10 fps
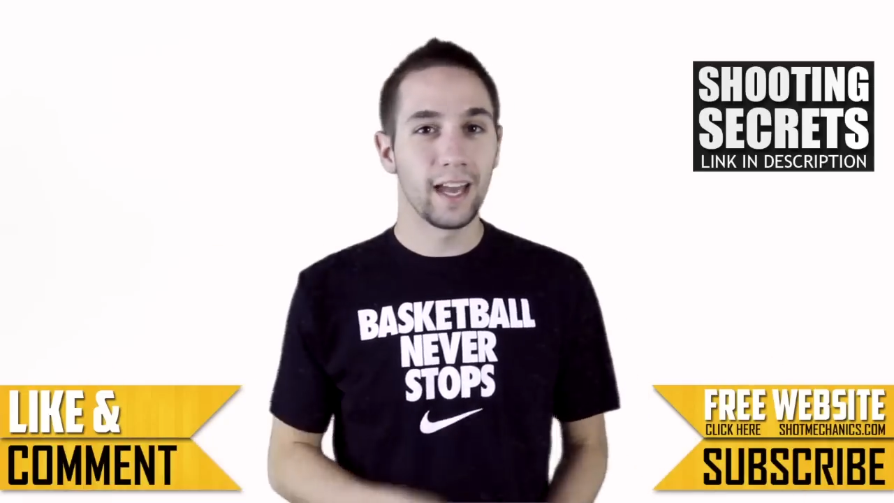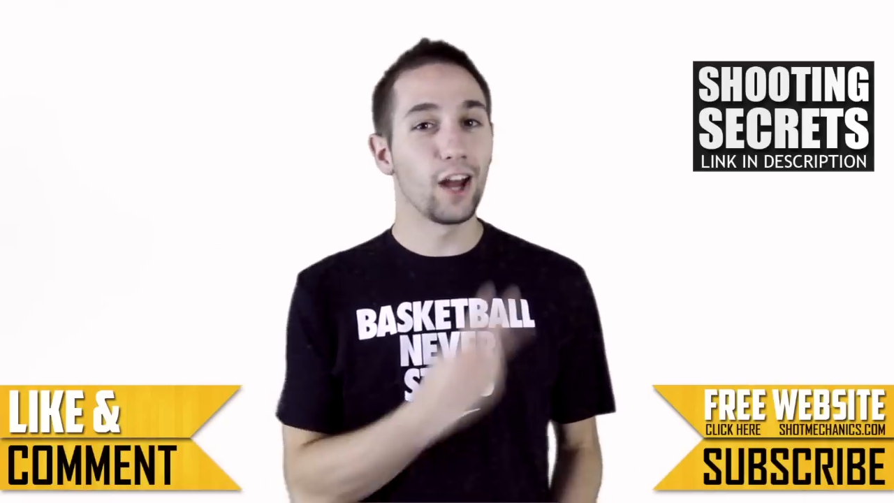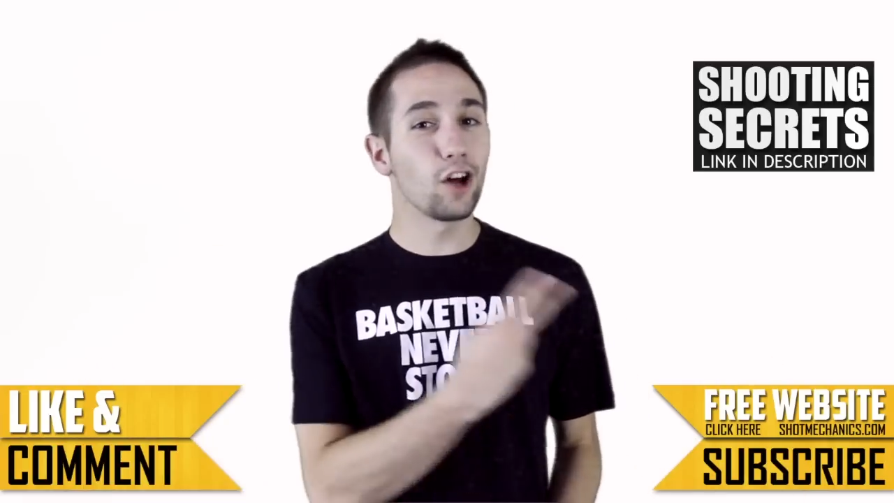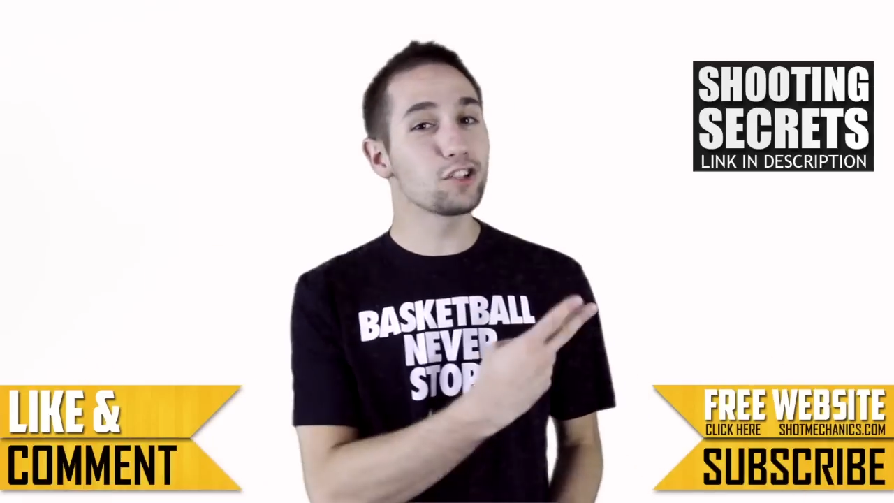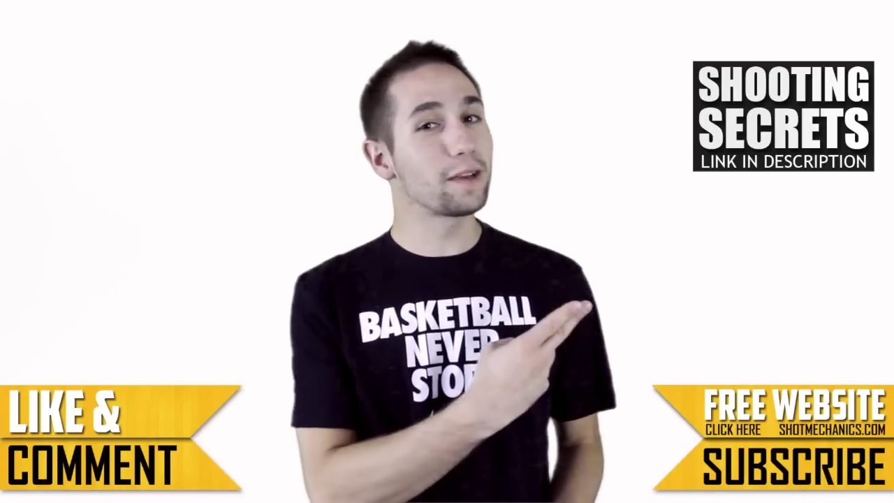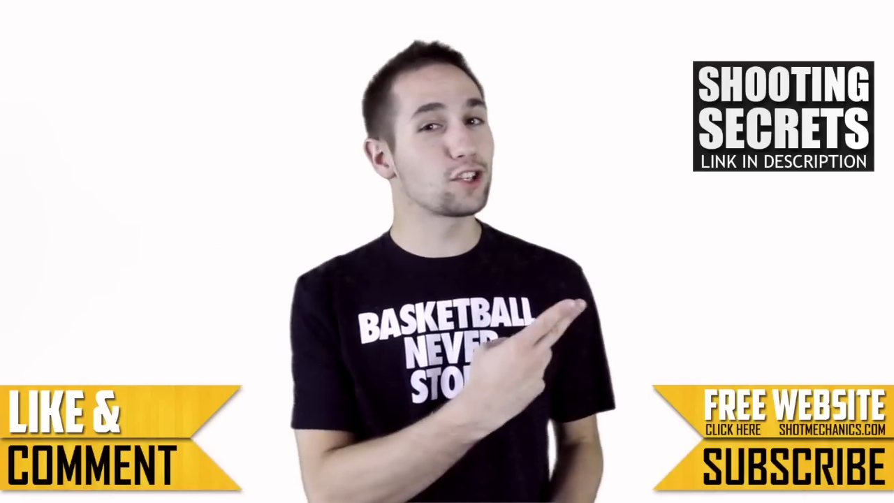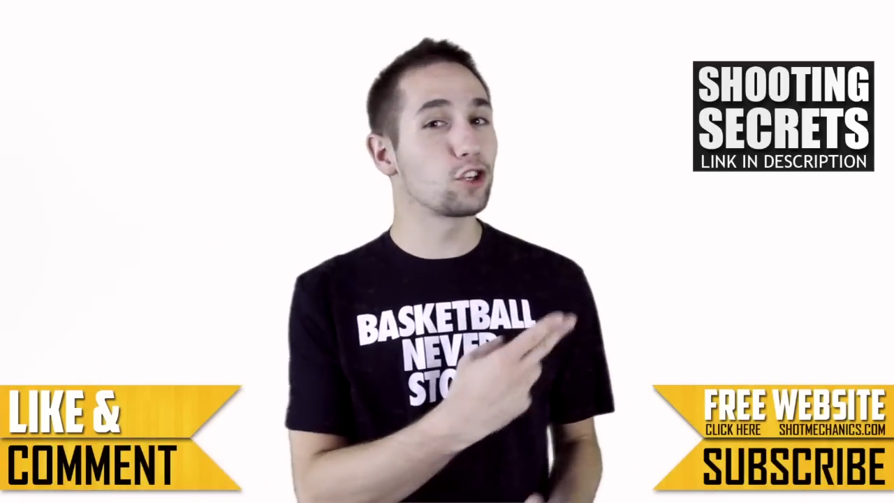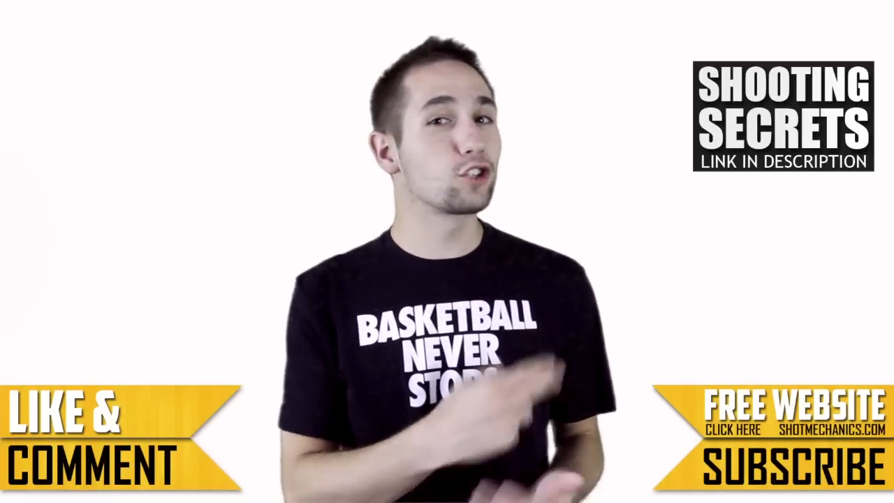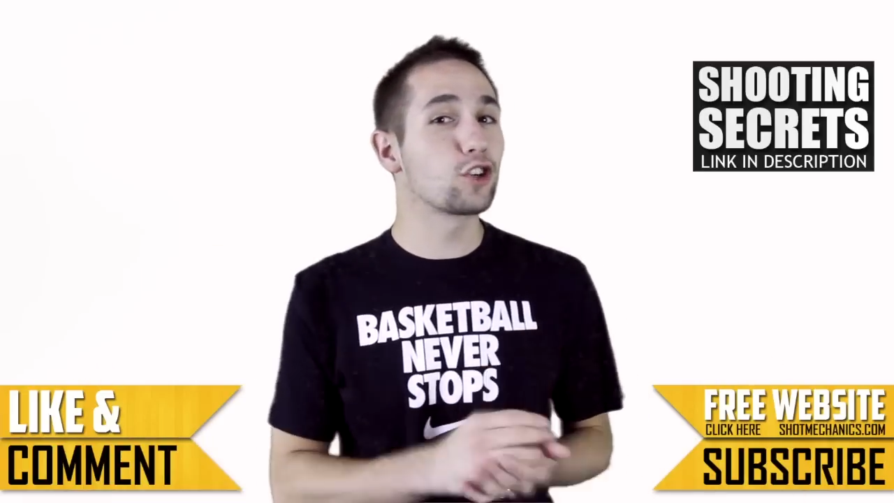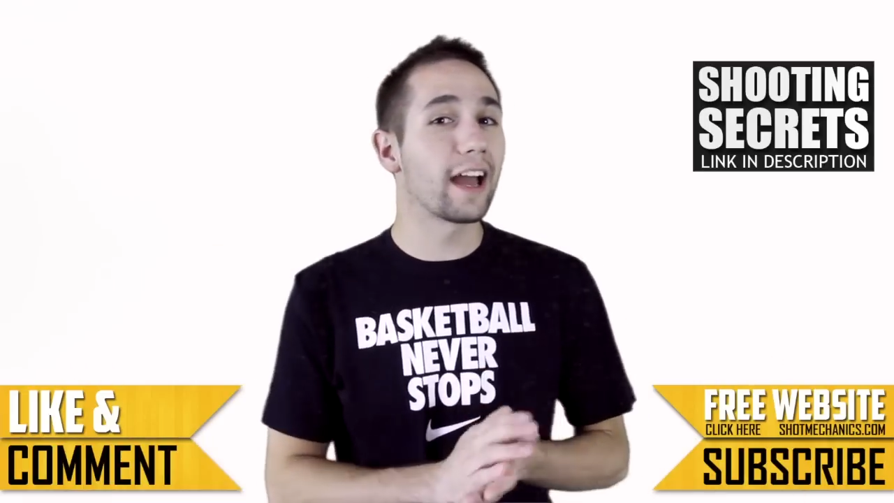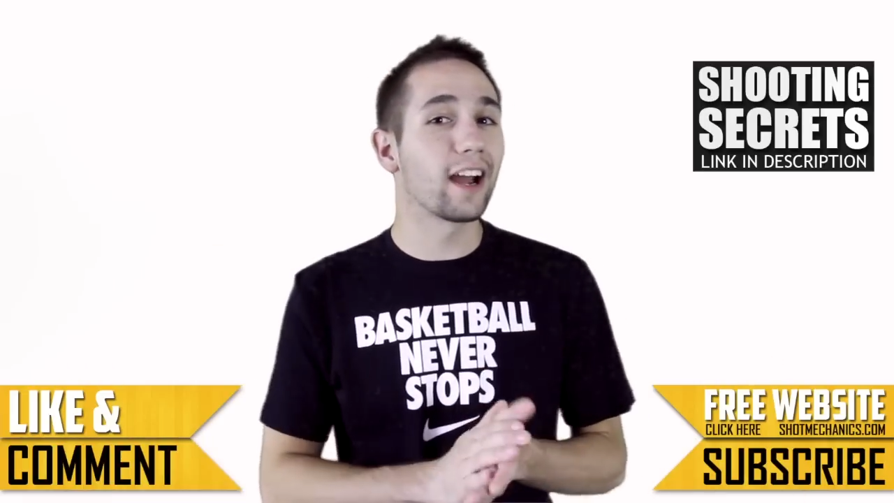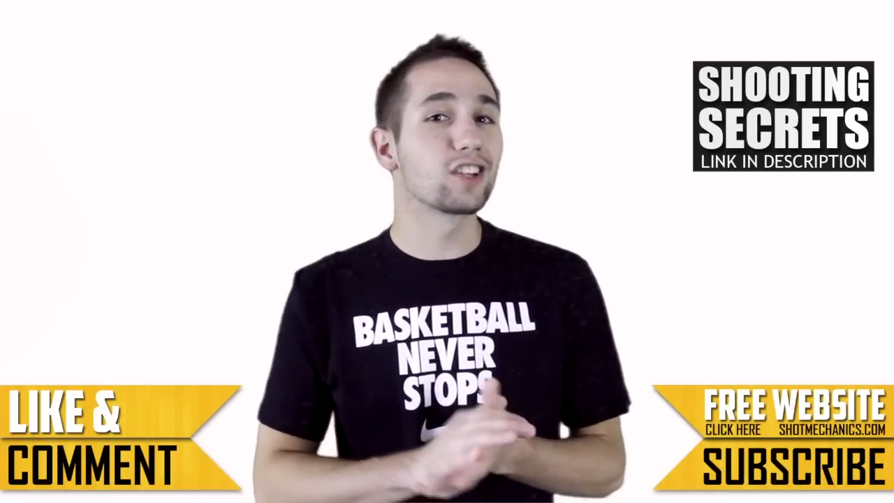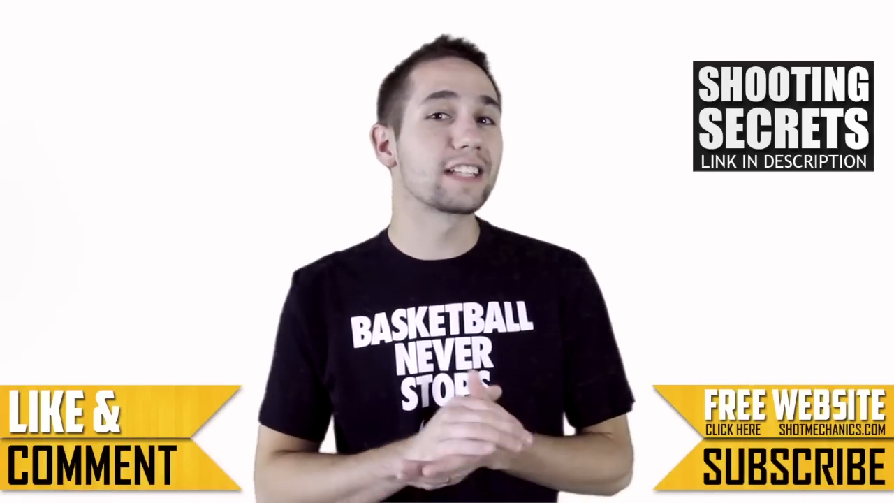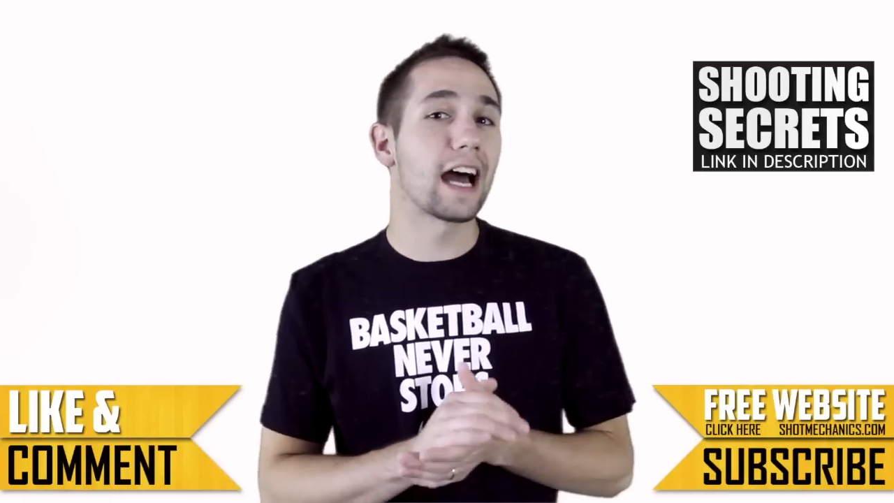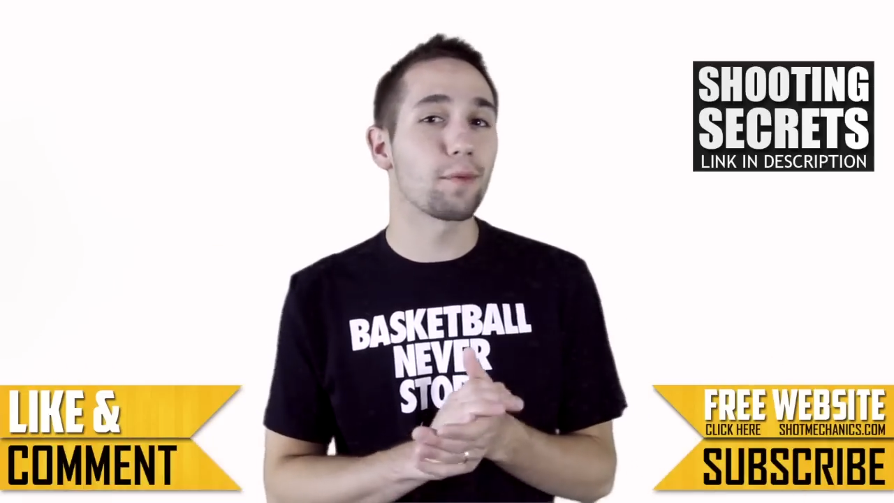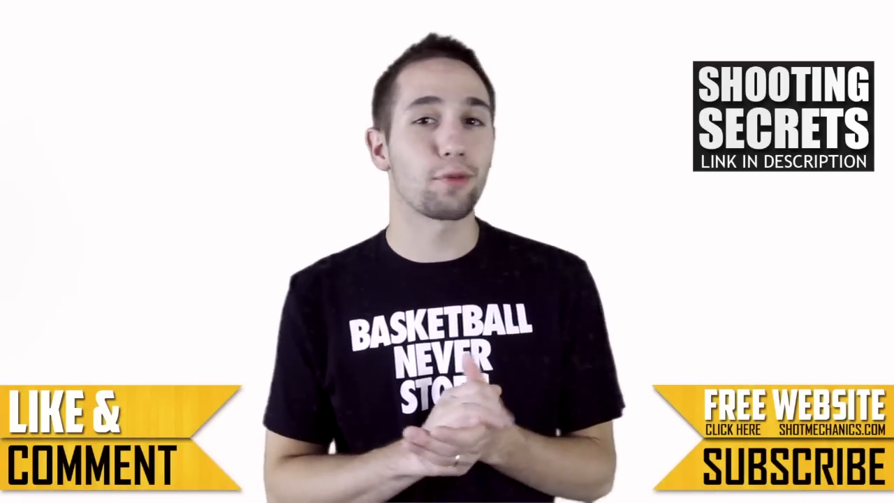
And also make sure you try our top